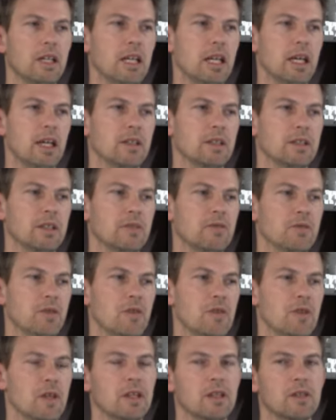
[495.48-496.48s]
And if
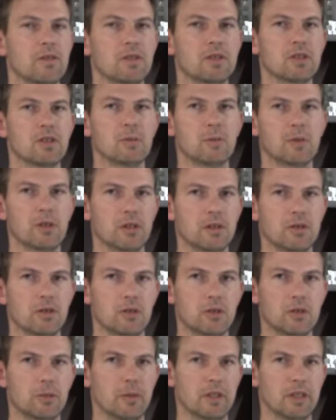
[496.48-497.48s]
you think of a typical
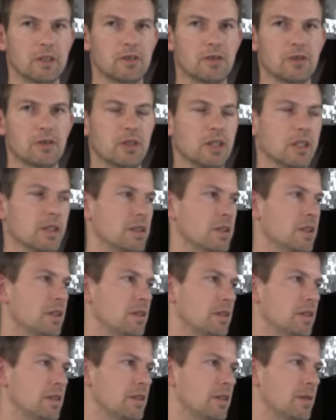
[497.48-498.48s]
documentary
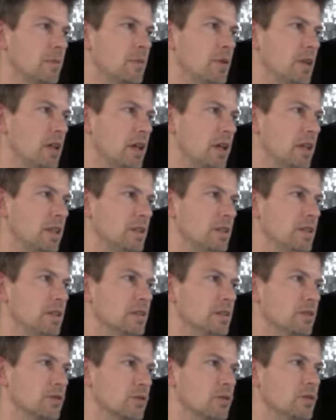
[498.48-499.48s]
and then apply
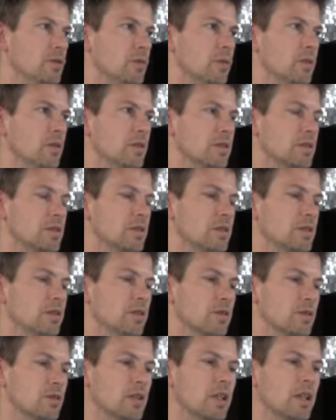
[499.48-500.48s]
these rules,
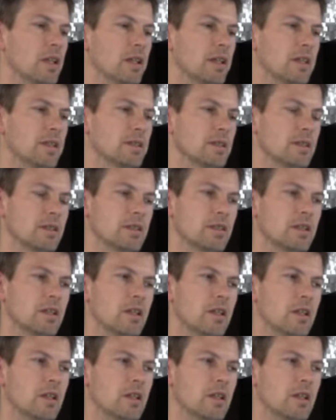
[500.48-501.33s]
you realize that